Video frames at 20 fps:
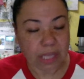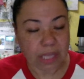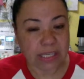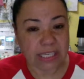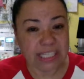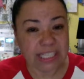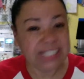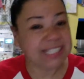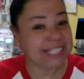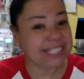
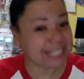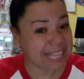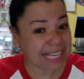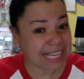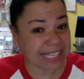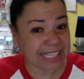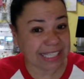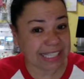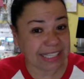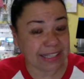is
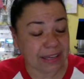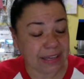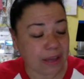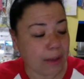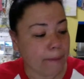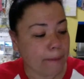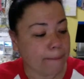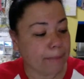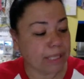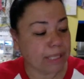sticky,
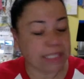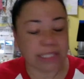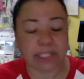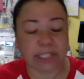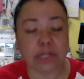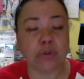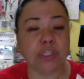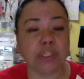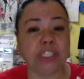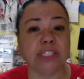but it's
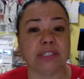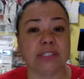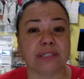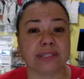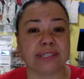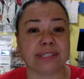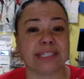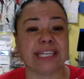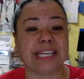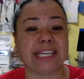only
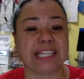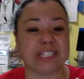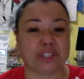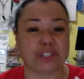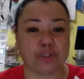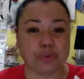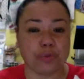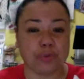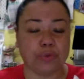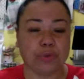sticky
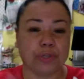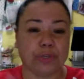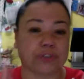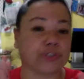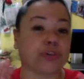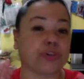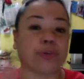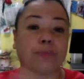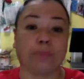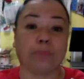to a
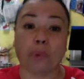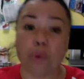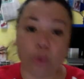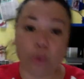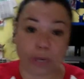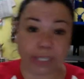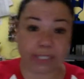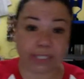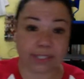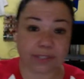certain
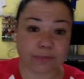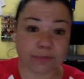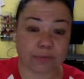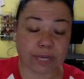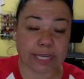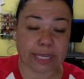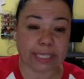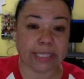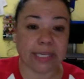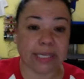point, right?